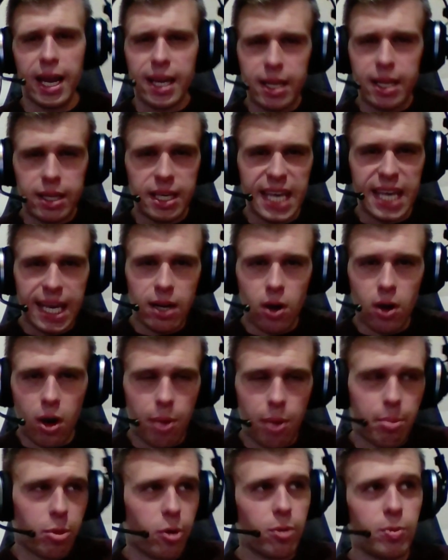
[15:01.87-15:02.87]
can get
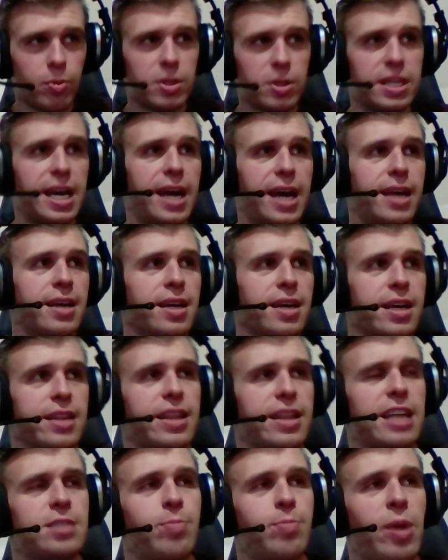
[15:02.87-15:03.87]
on board with that.
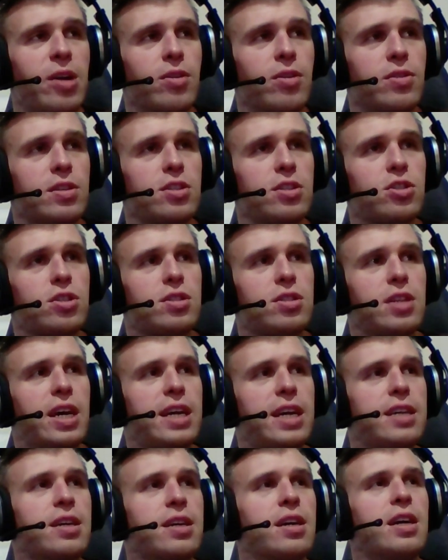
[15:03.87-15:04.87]
That's better than just
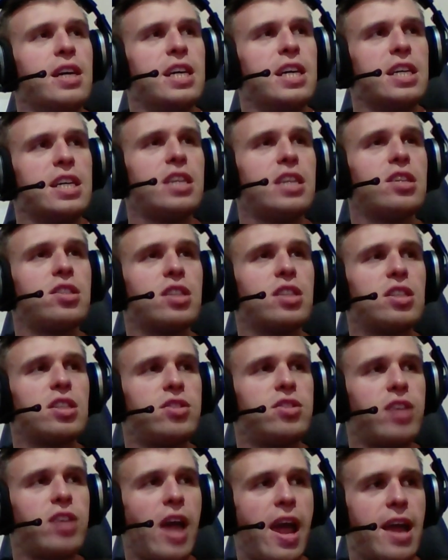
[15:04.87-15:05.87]
like he's the
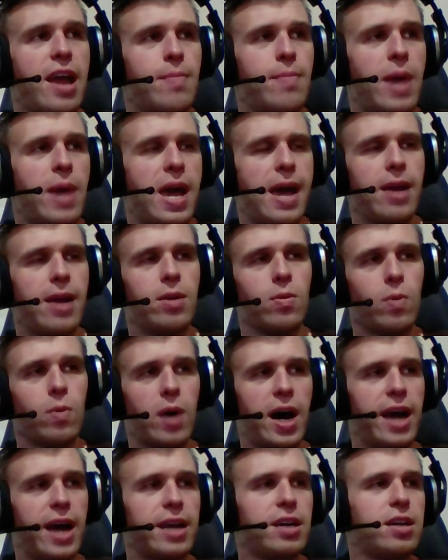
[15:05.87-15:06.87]
Sandman.
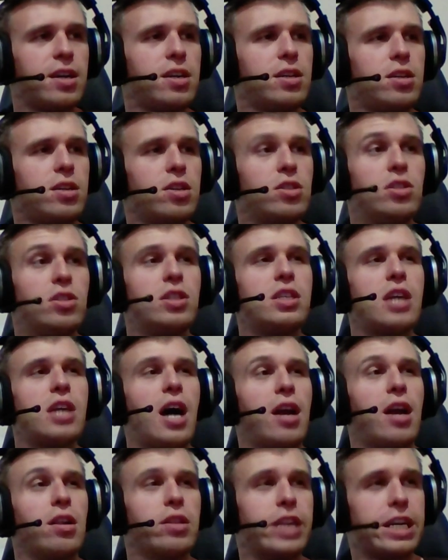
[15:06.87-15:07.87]
Why? Because he
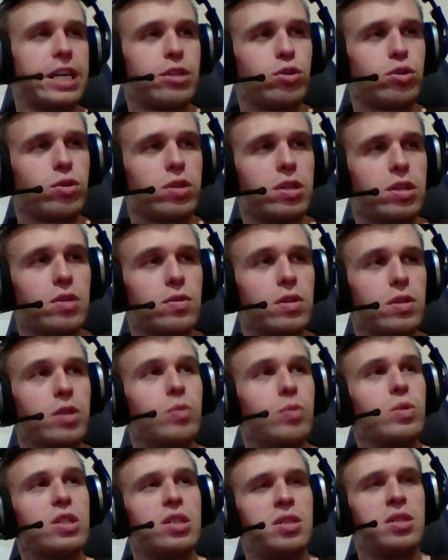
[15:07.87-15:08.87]
got electrocuted
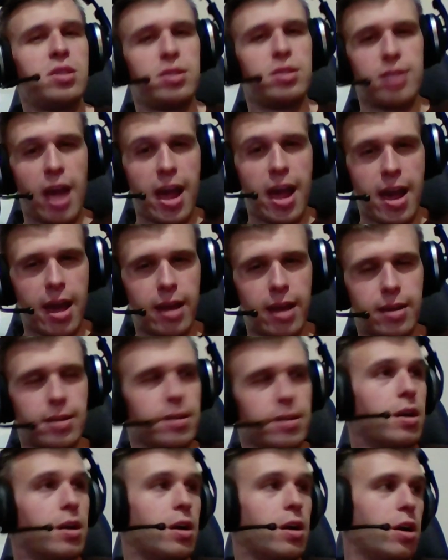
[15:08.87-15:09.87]
with sand.
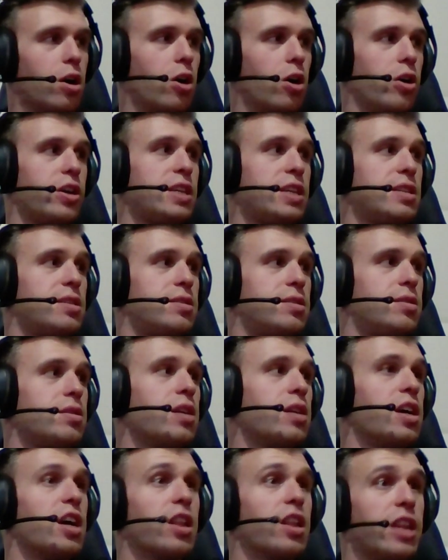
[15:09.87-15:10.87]
Oh, he's
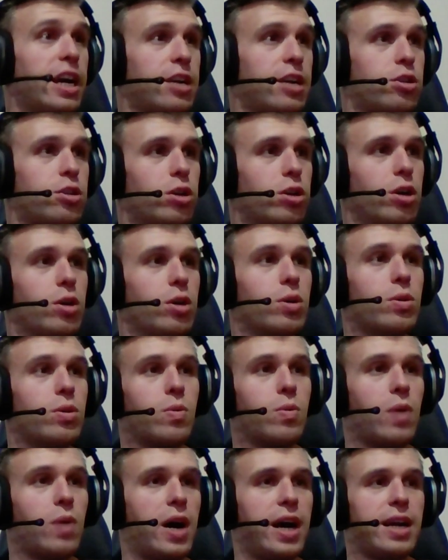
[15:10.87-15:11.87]
Electro.
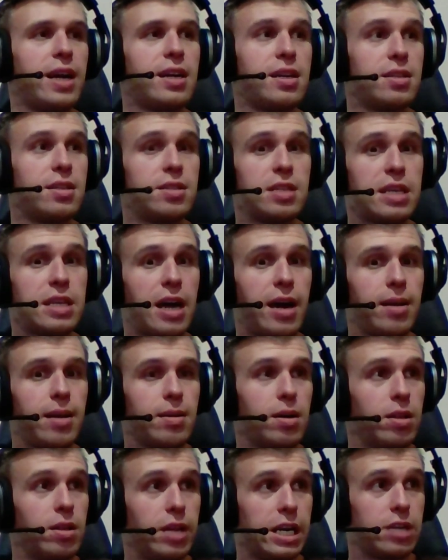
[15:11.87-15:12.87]
Why? Because he got
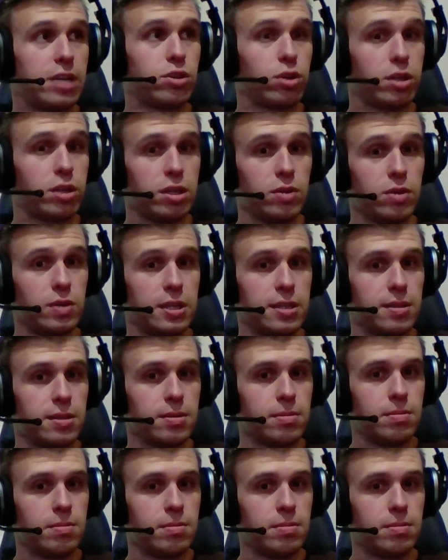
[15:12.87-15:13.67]
electrocuted.